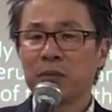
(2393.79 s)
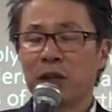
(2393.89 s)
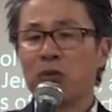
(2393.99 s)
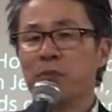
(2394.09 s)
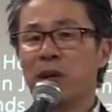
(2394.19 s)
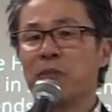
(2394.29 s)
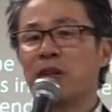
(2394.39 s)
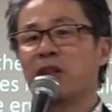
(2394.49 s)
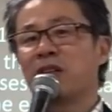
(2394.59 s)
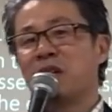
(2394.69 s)
But
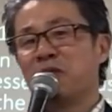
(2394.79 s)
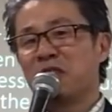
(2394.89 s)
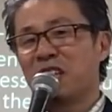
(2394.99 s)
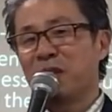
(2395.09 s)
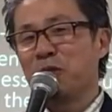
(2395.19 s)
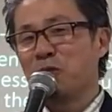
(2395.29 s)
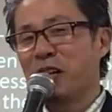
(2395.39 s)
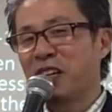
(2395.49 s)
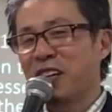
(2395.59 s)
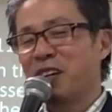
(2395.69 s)
remember, every time you
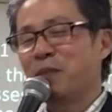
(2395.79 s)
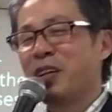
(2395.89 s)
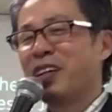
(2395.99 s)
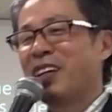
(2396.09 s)
wake up,